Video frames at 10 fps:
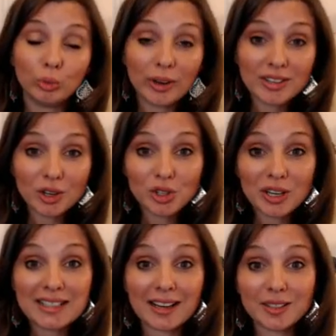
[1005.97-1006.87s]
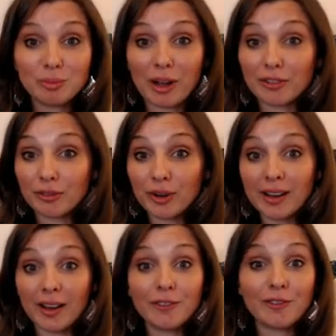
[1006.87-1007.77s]
Research conducted by
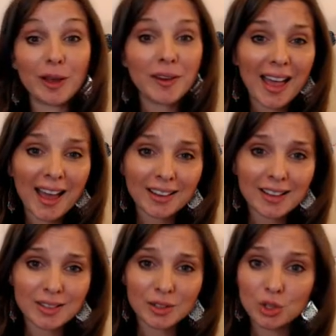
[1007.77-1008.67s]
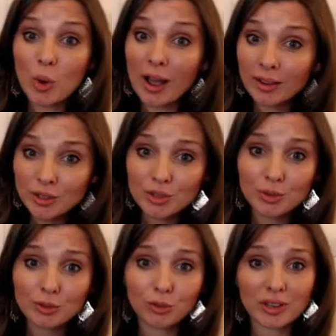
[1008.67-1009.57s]
Freer found adolescents who
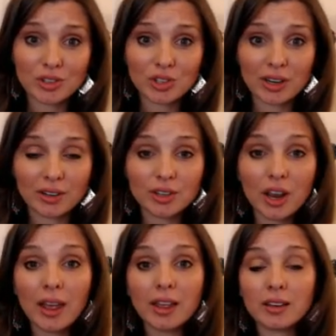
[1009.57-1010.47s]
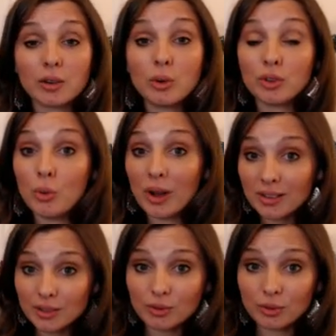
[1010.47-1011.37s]
understood voice change who, who
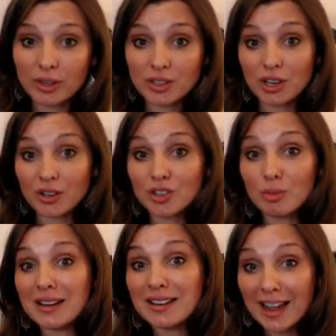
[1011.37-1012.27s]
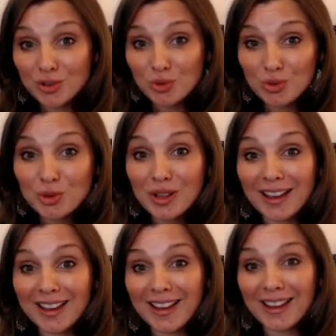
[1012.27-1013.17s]
understood voice change to be a natural
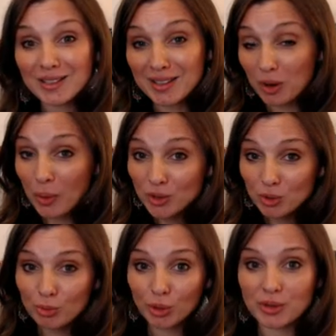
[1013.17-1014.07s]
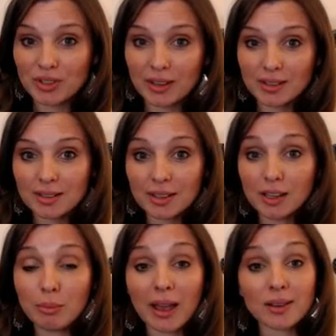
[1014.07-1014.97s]
and sequential process that
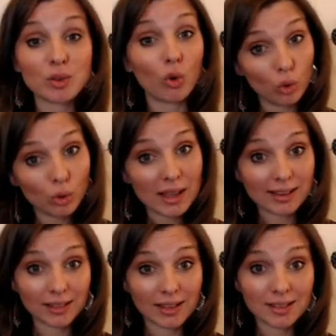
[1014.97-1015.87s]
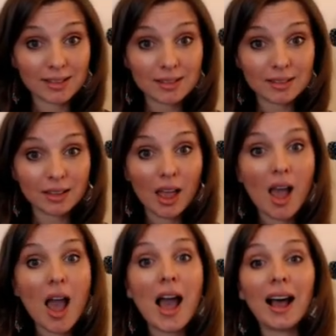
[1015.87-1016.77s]
impacts all adolescents
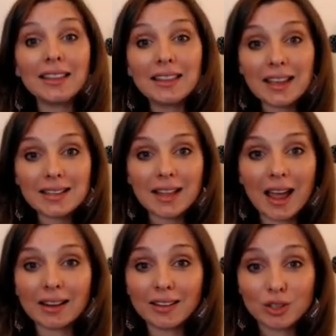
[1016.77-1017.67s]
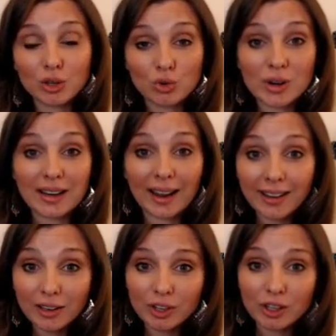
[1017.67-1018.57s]
are less likely to draw negative